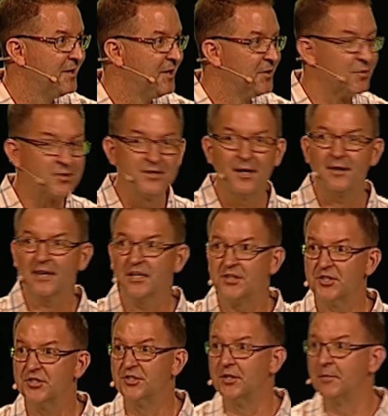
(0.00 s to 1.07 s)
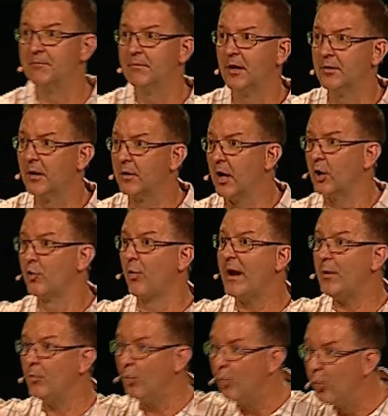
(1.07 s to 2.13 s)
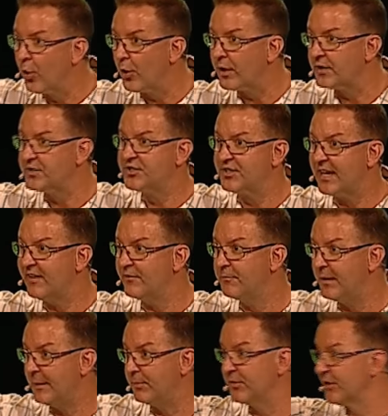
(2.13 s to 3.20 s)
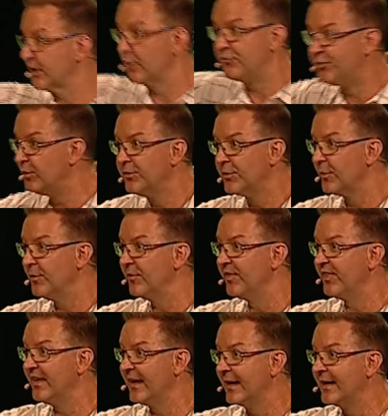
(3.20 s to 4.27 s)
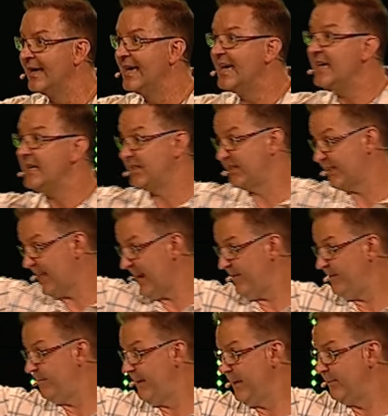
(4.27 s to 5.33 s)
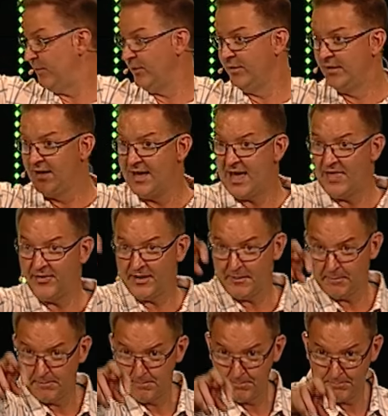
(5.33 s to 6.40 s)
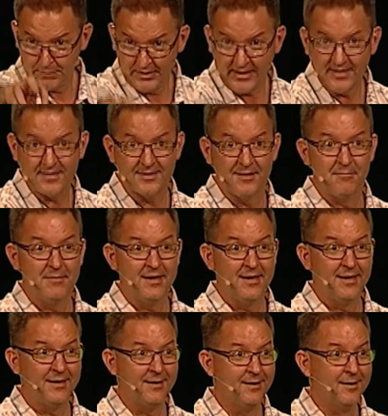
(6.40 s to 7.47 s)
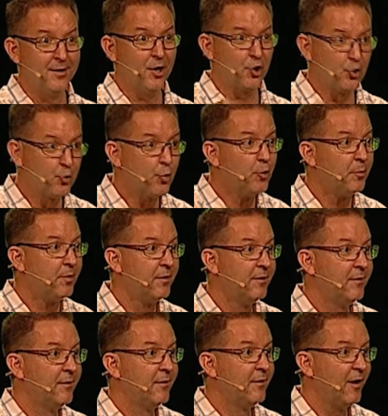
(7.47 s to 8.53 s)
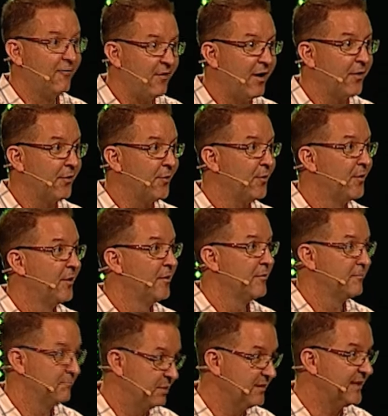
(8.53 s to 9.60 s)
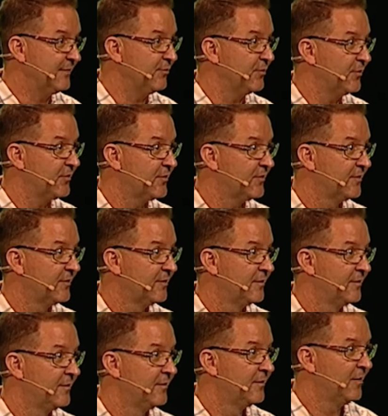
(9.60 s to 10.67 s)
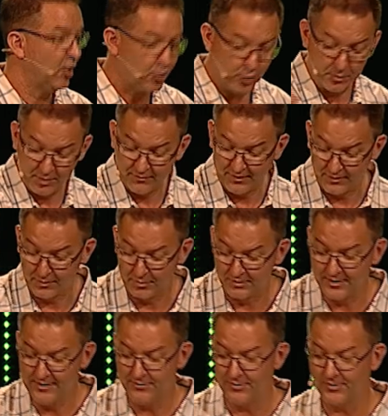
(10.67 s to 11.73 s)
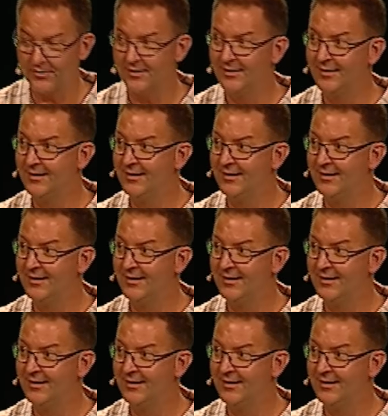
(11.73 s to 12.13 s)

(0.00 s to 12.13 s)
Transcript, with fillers: So it's not like he just did a, a, a great work and saved people to go do their own thing. He saved people and then he placed them in a group of other believers, a group of other believers.